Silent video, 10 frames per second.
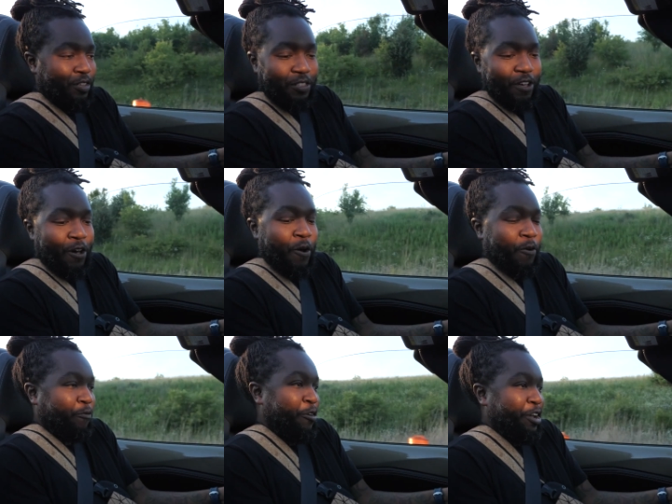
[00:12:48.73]
The whole
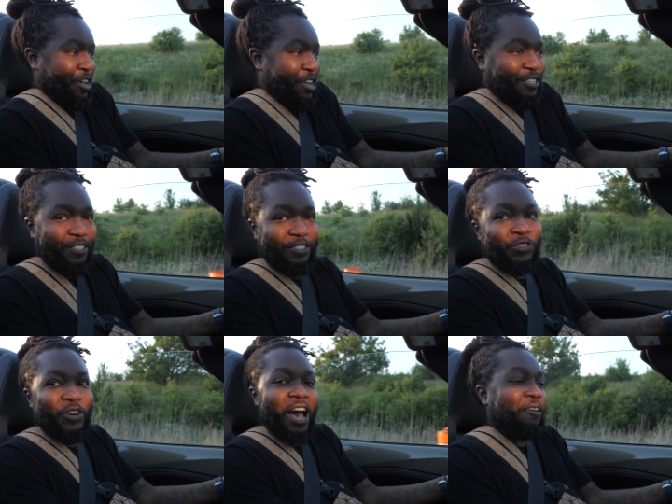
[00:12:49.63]
freaking
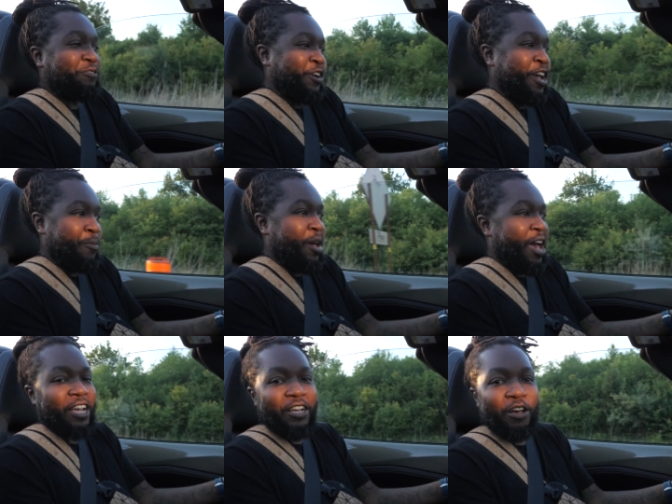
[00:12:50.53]
drivetrain, man.
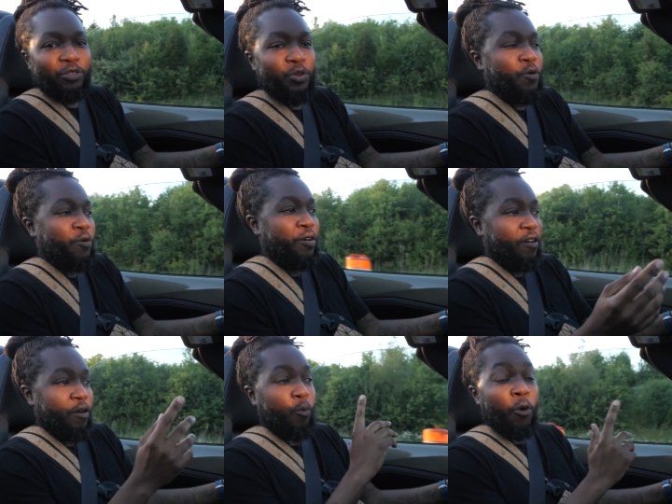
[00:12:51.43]
I can go through
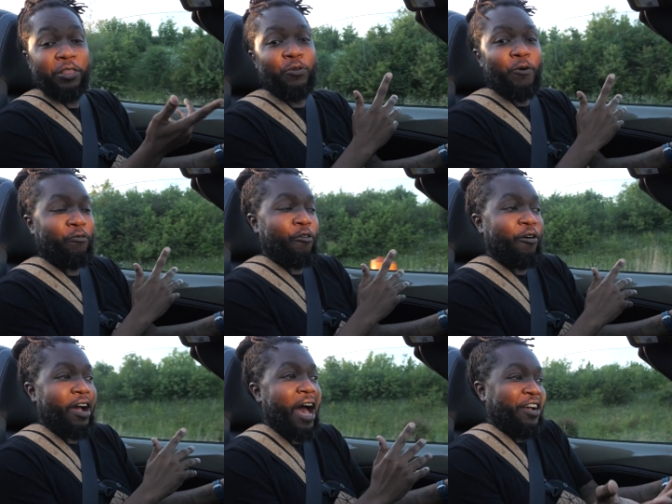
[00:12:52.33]
1 through
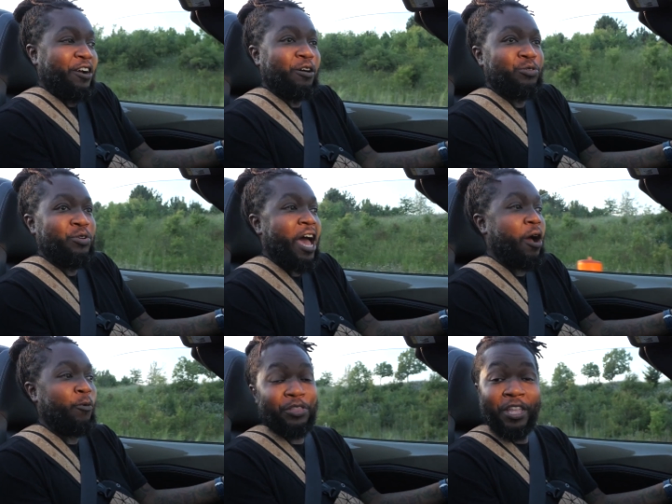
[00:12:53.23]
4. I can go through
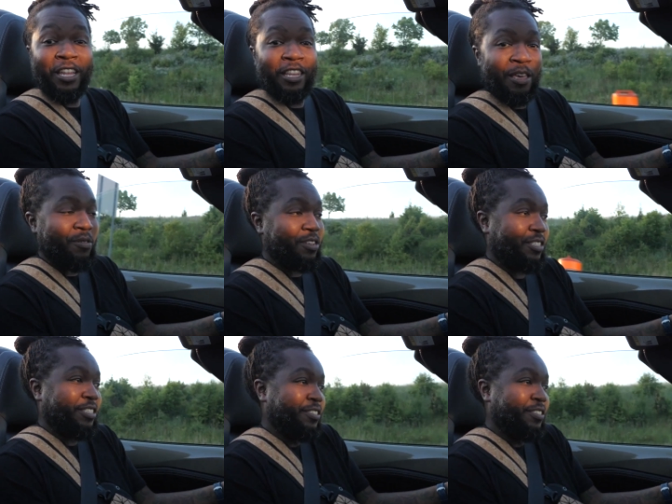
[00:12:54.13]
that within limits.